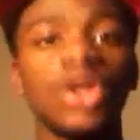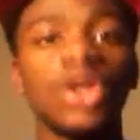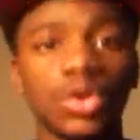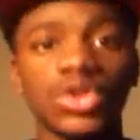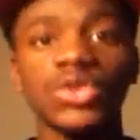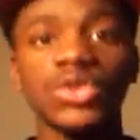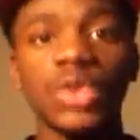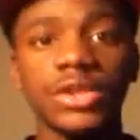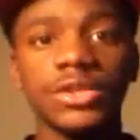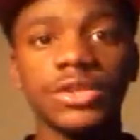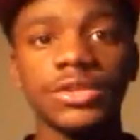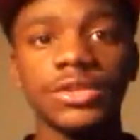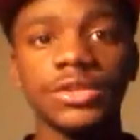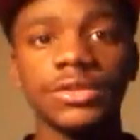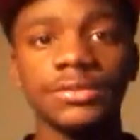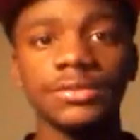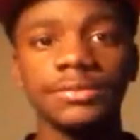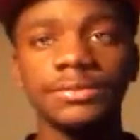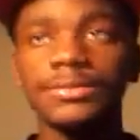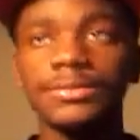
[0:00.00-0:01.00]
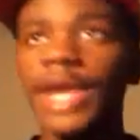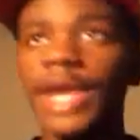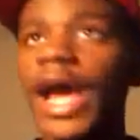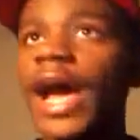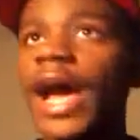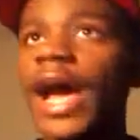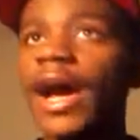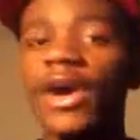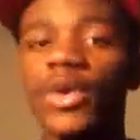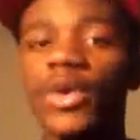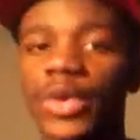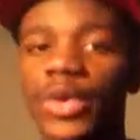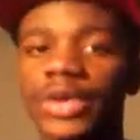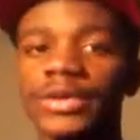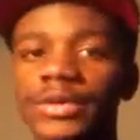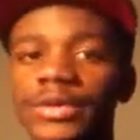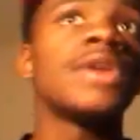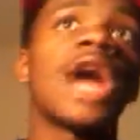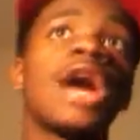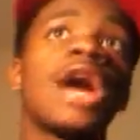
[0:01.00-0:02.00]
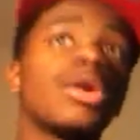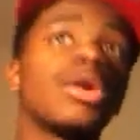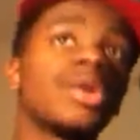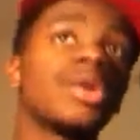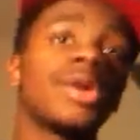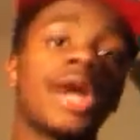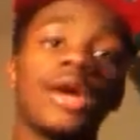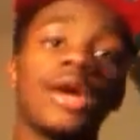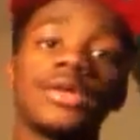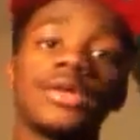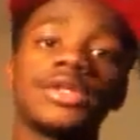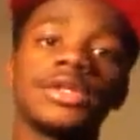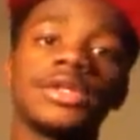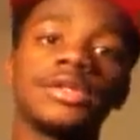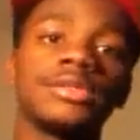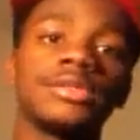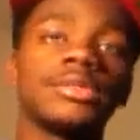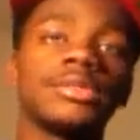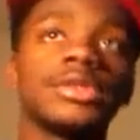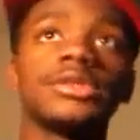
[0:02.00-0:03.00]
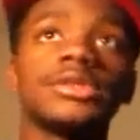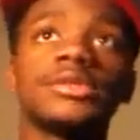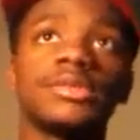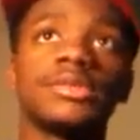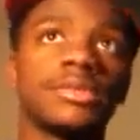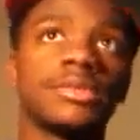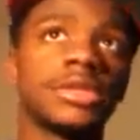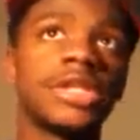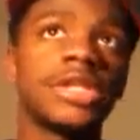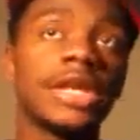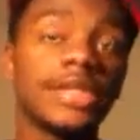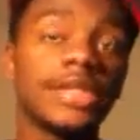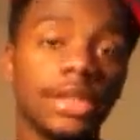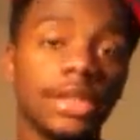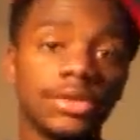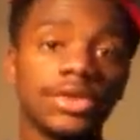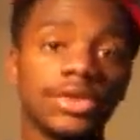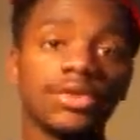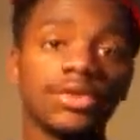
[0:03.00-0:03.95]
Earl Sweatshirt? How? I don't know how he did, but shouts out